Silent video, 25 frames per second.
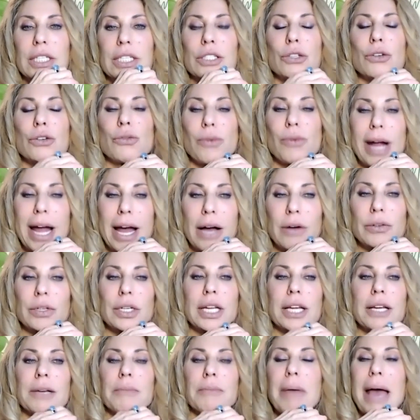is
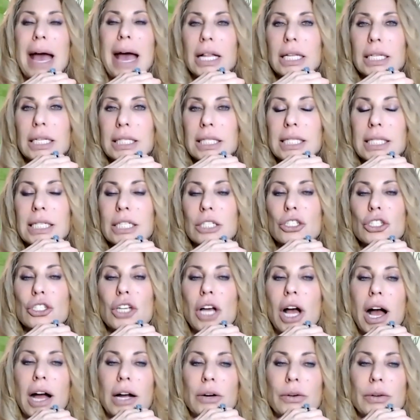grounding balancing
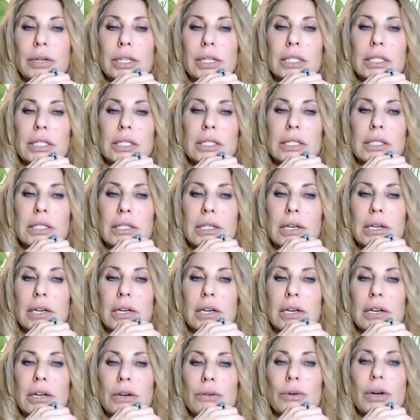chakras
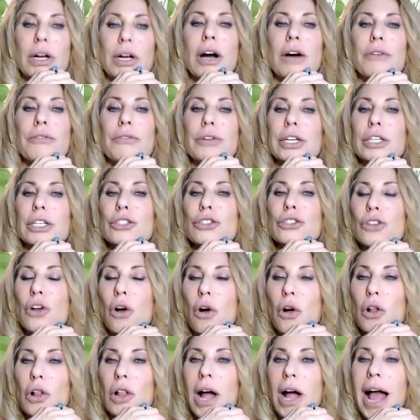recovering
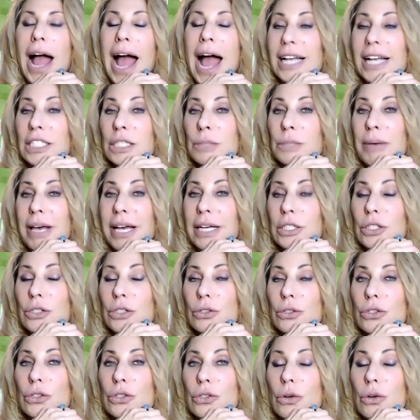soul aspects
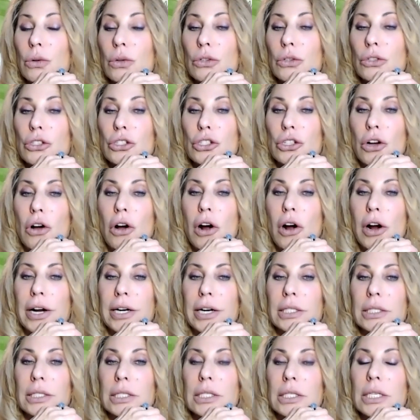or soul
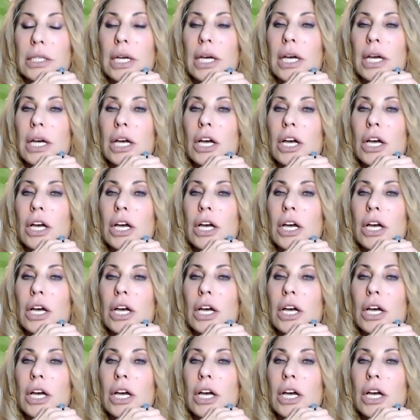shards yeah.